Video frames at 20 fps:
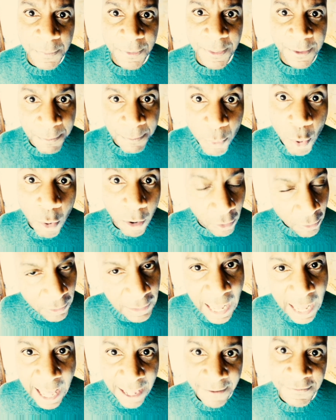the moral
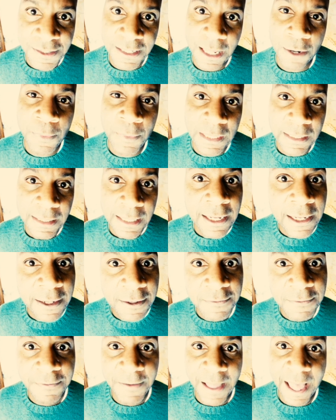lives that we
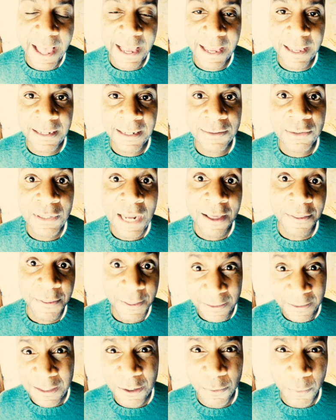live, and I
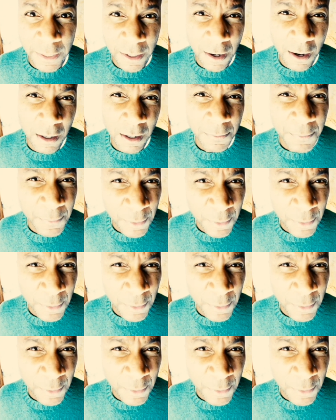think that we are,